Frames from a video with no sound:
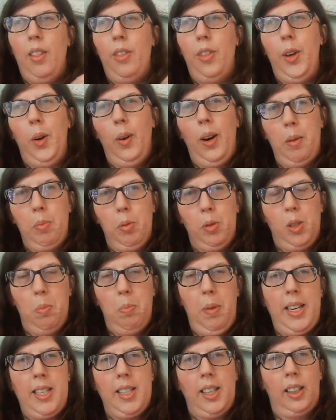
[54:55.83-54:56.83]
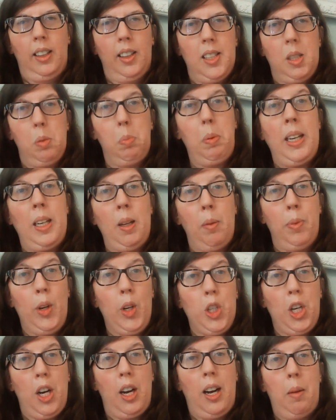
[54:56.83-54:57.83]
they're able to basically speed up their
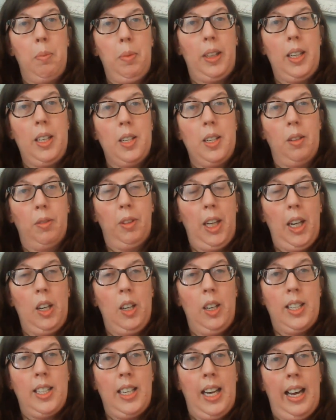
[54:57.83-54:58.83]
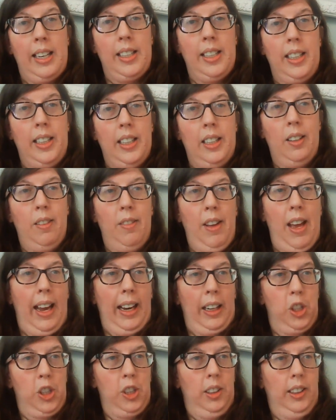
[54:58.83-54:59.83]
job because of Garrett's idea of
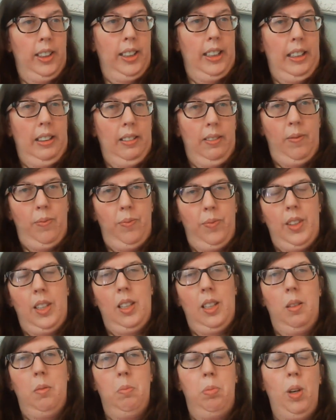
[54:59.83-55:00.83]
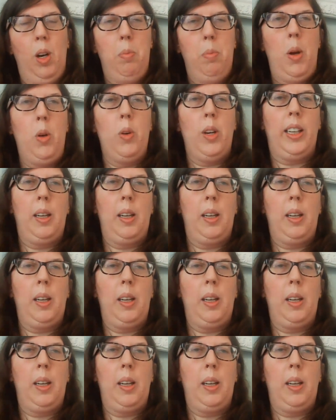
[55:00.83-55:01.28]
actually promoting